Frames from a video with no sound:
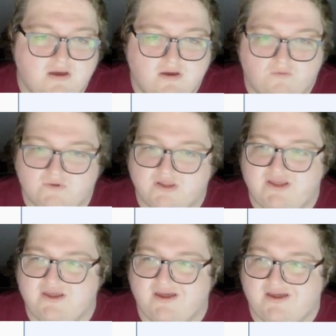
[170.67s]

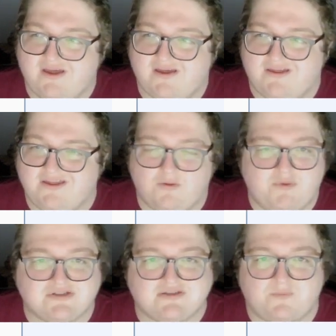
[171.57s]
really, you know,
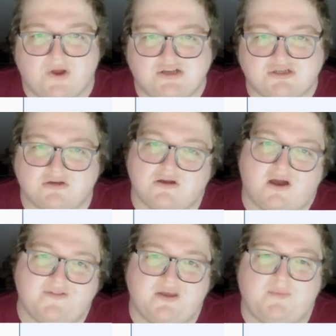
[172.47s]
put some pressure
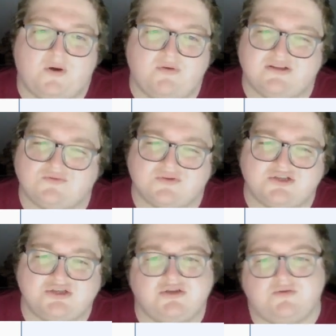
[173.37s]
on the opponents,
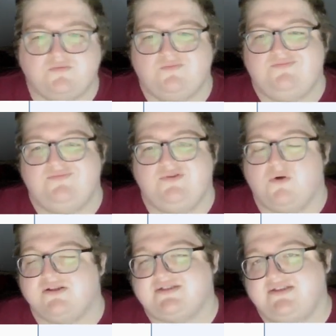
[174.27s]
which you
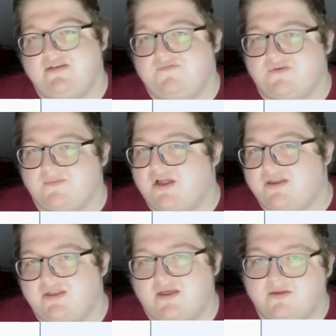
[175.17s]
aren't seeing from a lot
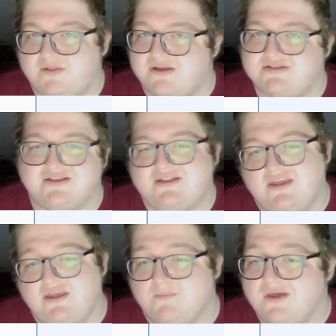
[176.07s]
of the other players on the
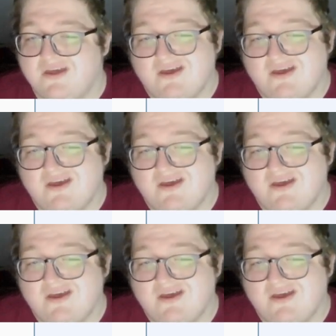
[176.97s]
team.